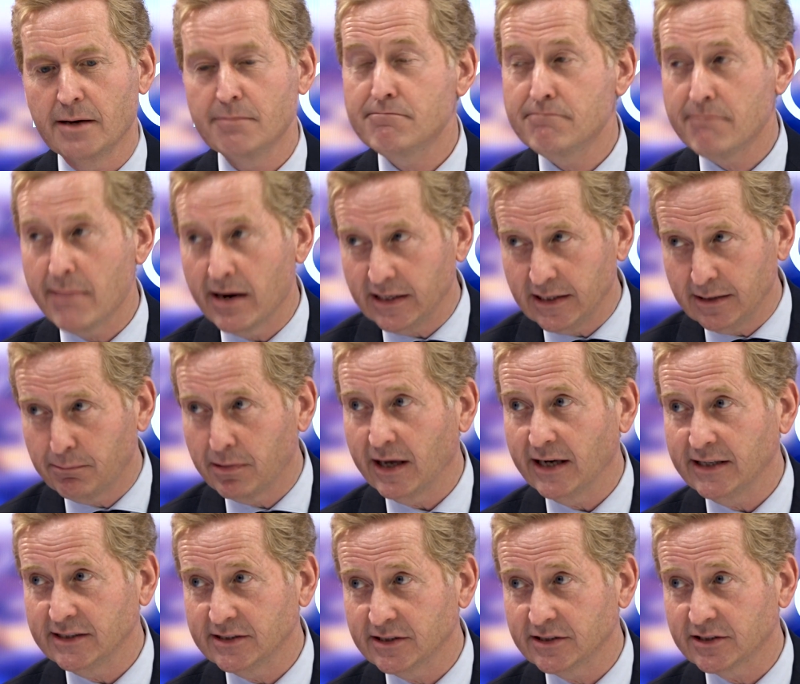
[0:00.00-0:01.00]
Many
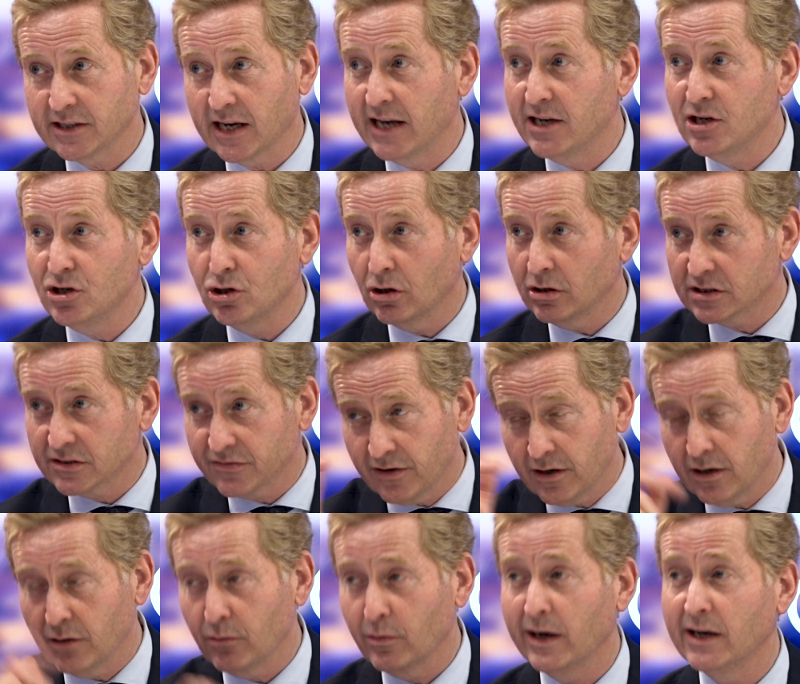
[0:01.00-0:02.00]
places, and not as
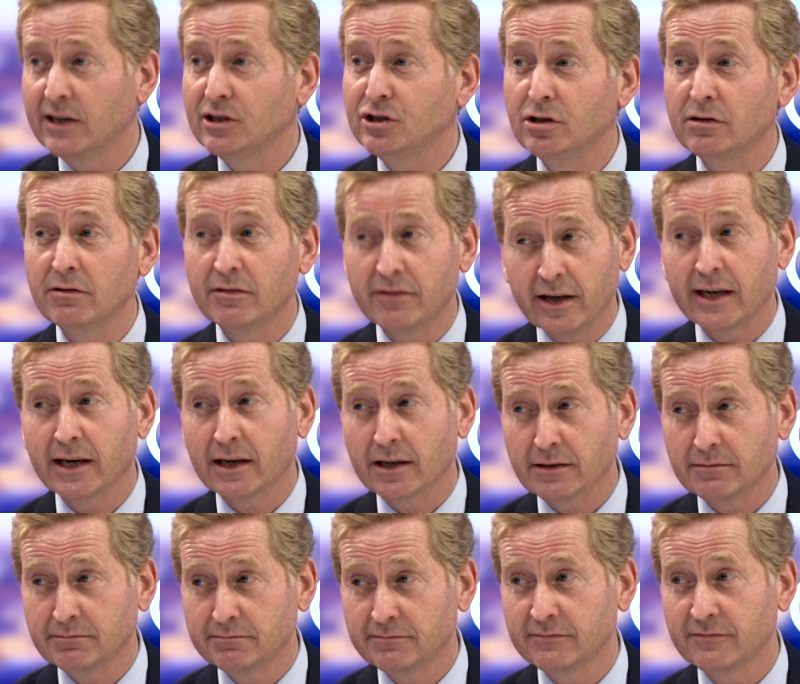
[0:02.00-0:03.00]
far away as you think
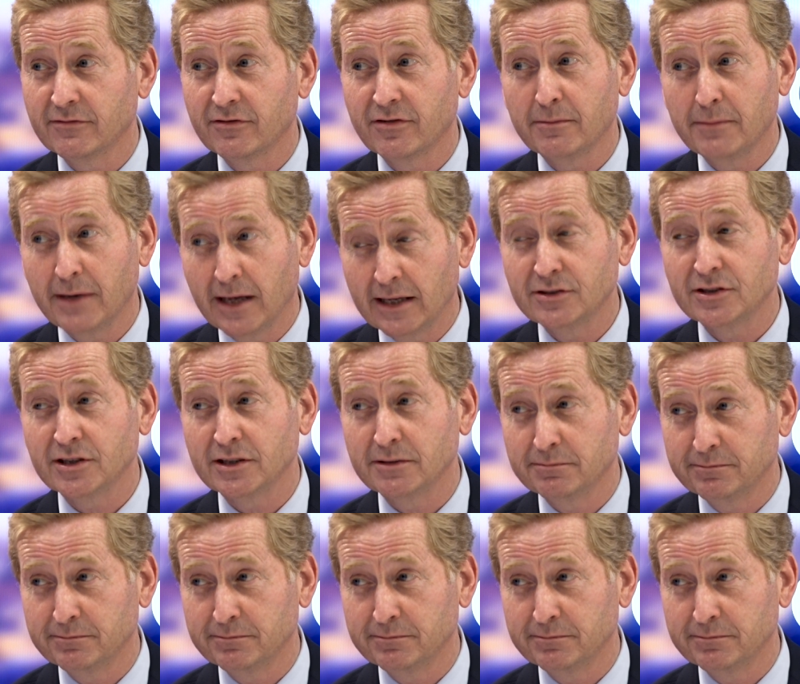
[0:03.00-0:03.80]
from London.